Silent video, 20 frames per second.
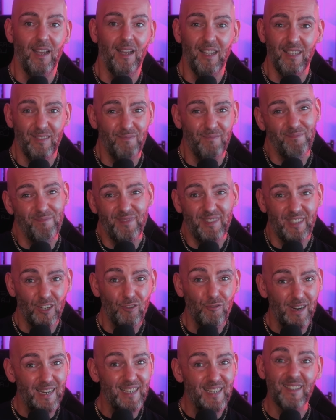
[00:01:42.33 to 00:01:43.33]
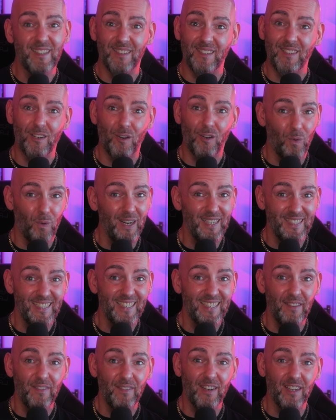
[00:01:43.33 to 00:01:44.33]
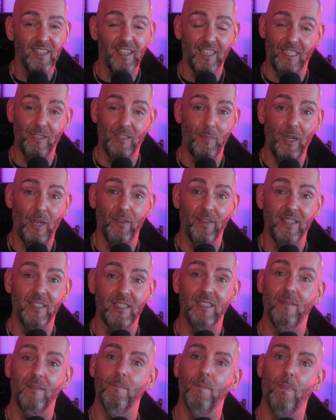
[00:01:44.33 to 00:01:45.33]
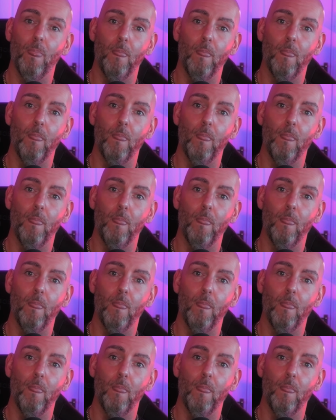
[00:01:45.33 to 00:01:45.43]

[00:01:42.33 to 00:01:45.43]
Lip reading: has decreased quite significantly, to be honest.